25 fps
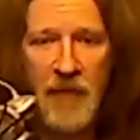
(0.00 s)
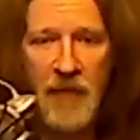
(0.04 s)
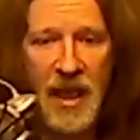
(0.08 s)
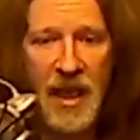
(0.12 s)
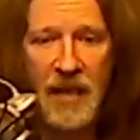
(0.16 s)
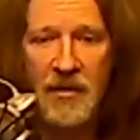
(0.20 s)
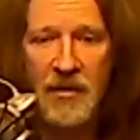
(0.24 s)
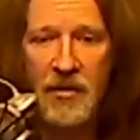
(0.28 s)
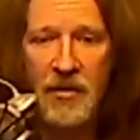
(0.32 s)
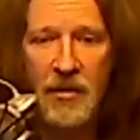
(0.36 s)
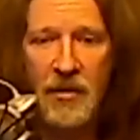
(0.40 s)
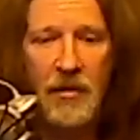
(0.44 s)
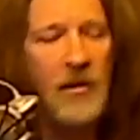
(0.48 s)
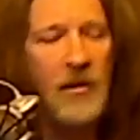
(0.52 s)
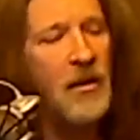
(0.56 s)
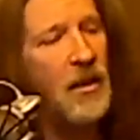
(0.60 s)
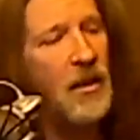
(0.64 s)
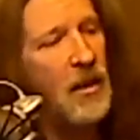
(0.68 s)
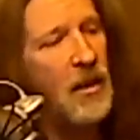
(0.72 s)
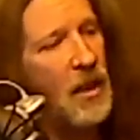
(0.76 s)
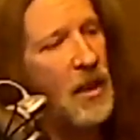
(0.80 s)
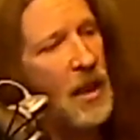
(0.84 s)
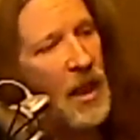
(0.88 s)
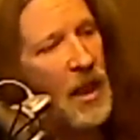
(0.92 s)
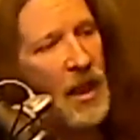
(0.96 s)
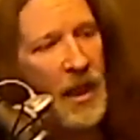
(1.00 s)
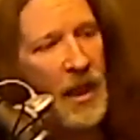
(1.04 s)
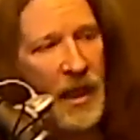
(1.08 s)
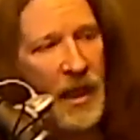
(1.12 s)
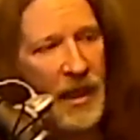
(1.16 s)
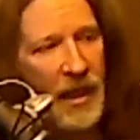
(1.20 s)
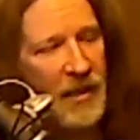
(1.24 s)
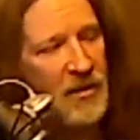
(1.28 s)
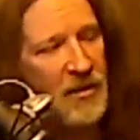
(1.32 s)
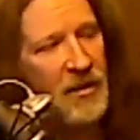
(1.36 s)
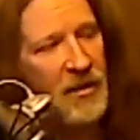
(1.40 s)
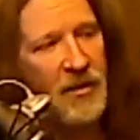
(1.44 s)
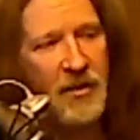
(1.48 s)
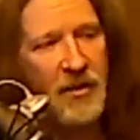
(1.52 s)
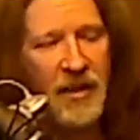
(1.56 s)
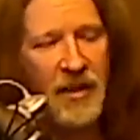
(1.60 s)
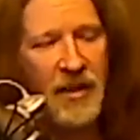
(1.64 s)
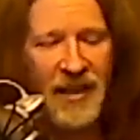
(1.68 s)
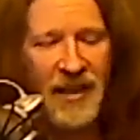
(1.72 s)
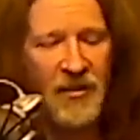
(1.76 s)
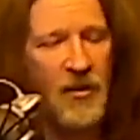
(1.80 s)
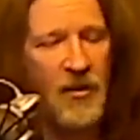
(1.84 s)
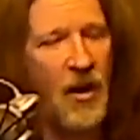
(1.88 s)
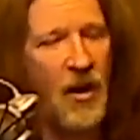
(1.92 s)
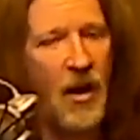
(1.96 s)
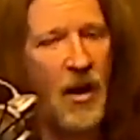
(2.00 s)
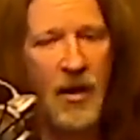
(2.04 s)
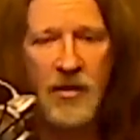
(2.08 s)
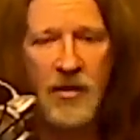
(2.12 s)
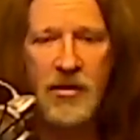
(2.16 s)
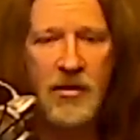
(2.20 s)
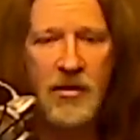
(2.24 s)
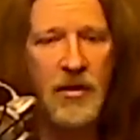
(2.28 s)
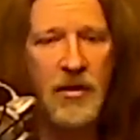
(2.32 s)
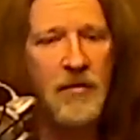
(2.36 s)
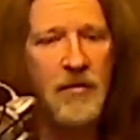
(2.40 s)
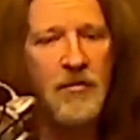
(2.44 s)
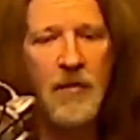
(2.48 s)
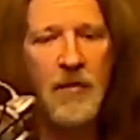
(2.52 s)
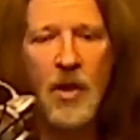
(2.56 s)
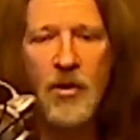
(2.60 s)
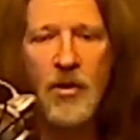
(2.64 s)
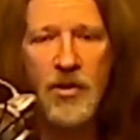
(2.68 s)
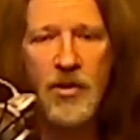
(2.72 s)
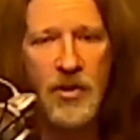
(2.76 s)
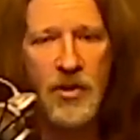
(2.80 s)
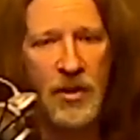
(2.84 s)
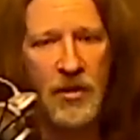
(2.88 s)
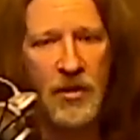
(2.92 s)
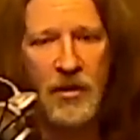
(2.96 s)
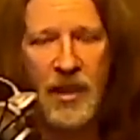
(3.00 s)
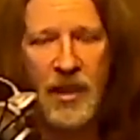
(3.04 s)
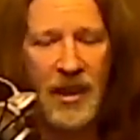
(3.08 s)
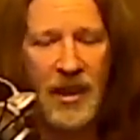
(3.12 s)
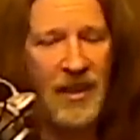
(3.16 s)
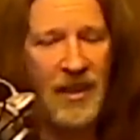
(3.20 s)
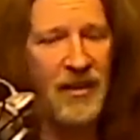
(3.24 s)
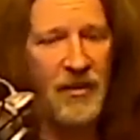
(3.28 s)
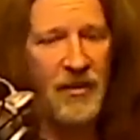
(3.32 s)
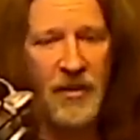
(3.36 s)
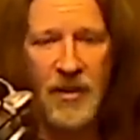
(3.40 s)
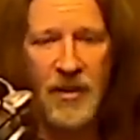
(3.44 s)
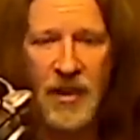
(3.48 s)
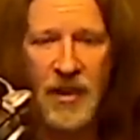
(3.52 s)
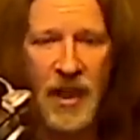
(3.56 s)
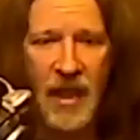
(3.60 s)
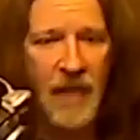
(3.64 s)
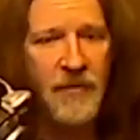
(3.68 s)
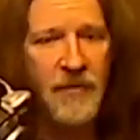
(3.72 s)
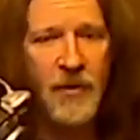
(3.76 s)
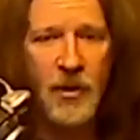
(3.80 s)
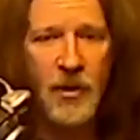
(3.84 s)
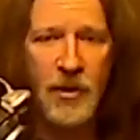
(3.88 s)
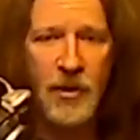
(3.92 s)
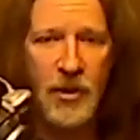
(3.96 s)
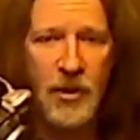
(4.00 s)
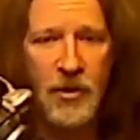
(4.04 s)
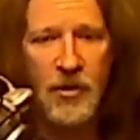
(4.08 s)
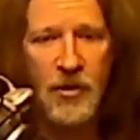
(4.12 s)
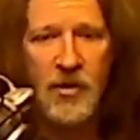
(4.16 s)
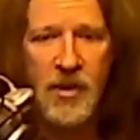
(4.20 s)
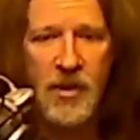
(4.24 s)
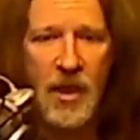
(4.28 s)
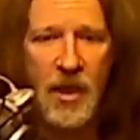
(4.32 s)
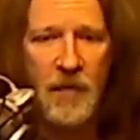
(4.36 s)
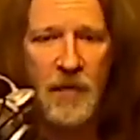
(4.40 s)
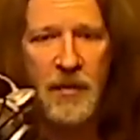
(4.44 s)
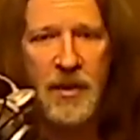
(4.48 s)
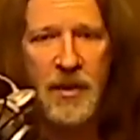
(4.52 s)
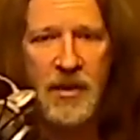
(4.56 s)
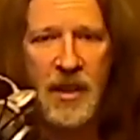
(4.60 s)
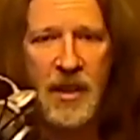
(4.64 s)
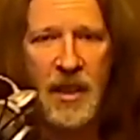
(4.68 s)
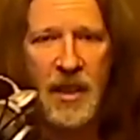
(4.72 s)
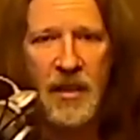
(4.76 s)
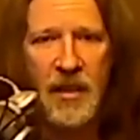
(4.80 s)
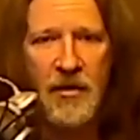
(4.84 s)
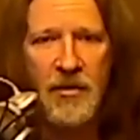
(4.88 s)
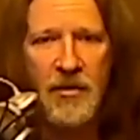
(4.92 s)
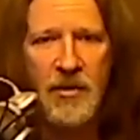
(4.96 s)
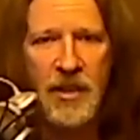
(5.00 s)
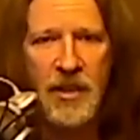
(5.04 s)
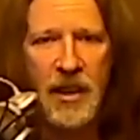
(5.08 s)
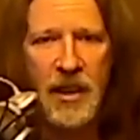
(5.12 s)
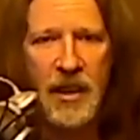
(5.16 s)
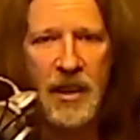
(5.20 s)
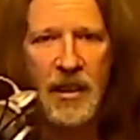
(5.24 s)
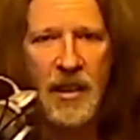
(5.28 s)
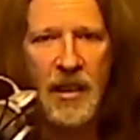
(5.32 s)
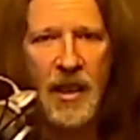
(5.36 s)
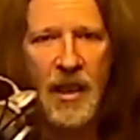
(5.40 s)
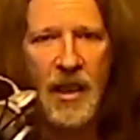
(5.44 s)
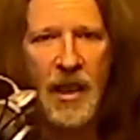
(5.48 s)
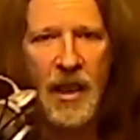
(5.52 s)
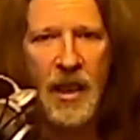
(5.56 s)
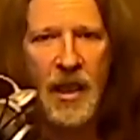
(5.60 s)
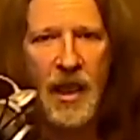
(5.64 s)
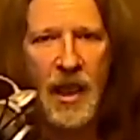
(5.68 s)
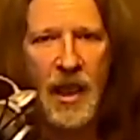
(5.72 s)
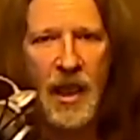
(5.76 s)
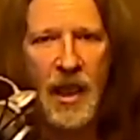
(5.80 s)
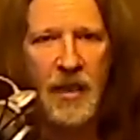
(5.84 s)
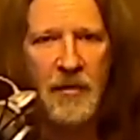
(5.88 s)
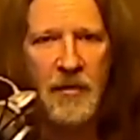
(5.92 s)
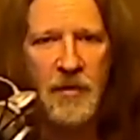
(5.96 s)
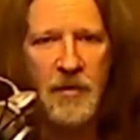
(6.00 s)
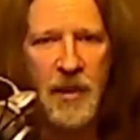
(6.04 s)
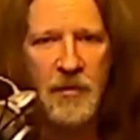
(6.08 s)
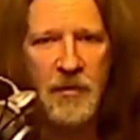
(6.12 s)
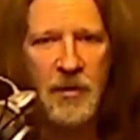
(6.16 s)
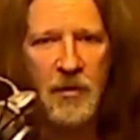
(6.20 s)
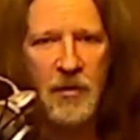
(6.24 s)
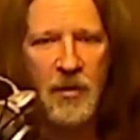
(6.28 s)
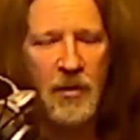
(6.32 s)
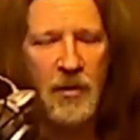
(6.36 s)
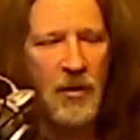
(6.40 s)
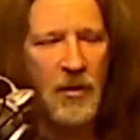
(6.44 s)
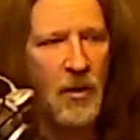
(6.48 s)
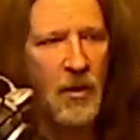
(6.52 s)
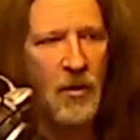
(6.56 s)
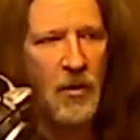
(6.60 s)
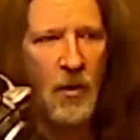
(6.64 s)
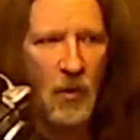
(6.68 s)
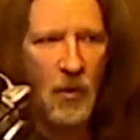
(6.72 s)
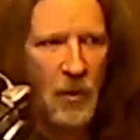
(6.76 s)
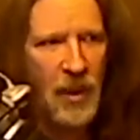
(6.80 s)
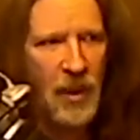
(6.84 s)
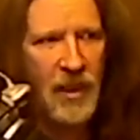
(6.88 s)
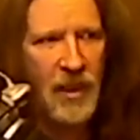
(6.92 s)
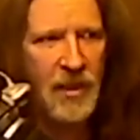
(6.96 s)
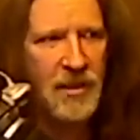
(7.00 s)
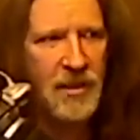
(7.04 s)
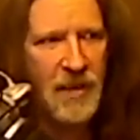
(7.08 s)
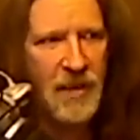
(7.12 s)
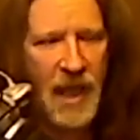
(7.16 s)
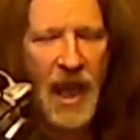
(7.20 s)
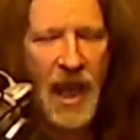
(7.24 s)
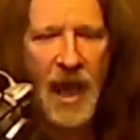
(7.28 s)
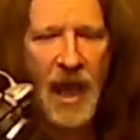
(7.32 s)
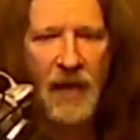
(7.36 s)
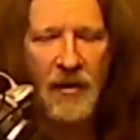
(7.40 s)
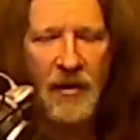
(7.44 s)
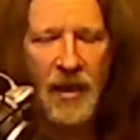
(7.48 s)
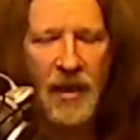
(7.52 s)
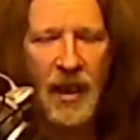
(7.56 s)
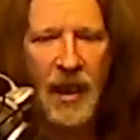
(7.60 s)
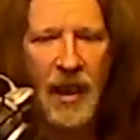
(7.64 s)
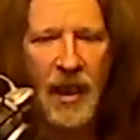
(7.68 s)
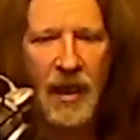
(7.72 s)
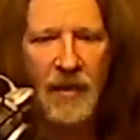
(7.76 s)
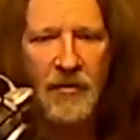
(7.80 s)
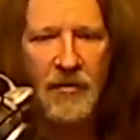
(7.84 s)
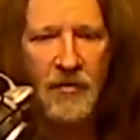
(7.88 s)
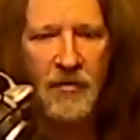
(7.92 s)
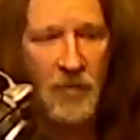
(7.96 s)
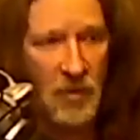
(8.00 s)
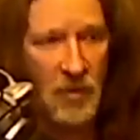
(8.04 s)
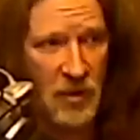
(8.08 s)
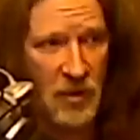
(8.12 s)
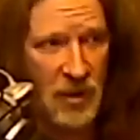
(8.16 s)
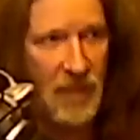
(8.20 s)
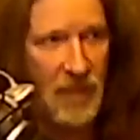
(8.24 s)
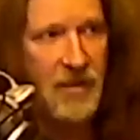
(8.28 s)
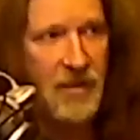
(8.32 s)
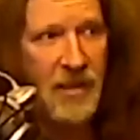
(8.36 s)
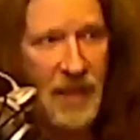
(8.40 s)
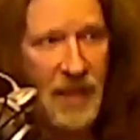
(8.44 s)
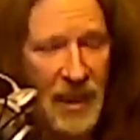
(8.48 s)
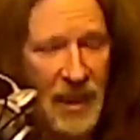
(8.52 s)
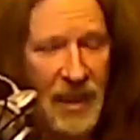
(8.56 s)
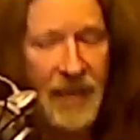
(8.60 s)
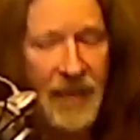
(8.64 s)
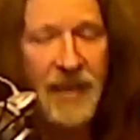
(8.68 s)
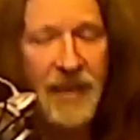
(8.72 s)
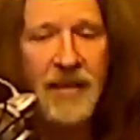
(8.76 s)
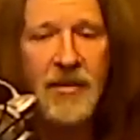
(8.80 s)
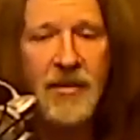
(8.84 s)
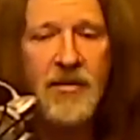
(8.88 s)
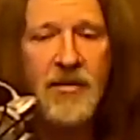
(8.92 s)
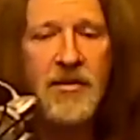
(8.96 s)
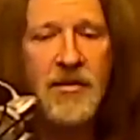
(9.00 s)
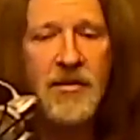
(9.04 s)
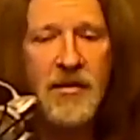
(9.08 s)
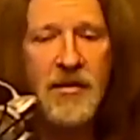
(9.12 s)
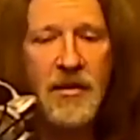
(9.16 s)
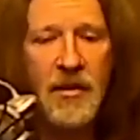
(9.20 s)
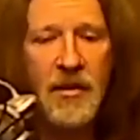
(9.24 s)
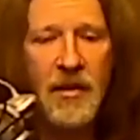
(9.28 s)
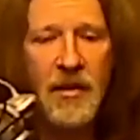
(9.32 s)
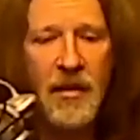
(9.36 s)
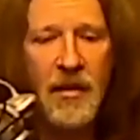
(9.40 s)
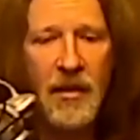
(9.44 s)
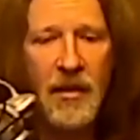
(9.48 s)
mantle. It's in constant motion. It'll never use up its energy. And people will go, well, what is that? And this is